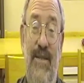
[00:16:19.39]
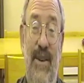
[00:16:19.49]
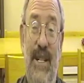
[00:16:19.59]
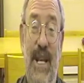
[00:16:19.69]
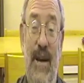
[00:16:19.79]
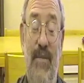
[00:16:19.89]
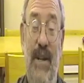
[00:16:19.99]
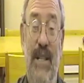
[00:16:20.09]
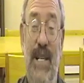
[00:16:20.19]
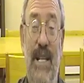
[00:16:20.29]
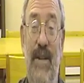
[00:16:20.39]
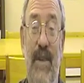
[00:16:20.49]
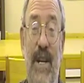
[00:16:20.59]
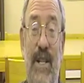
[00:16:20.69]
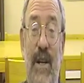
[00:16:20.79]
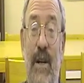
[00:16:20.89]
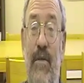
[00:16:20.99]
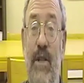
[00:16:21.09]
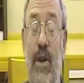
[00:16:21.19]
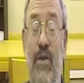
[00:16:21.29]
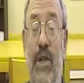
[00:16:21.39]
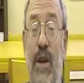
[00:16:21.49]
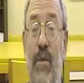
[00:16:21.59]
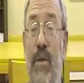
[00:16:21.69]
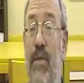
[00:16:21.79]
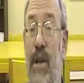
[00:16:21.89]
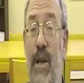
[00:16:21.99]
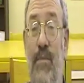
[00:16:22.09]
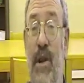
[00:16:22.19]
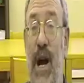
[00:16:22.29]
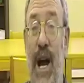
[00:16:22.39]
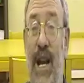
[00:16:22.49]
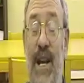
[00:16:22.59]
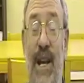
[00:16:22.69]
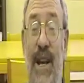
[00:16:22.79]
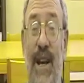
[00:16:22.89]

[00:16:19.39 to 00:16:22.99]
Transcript: for example, a sense of initiative associated with feeling pride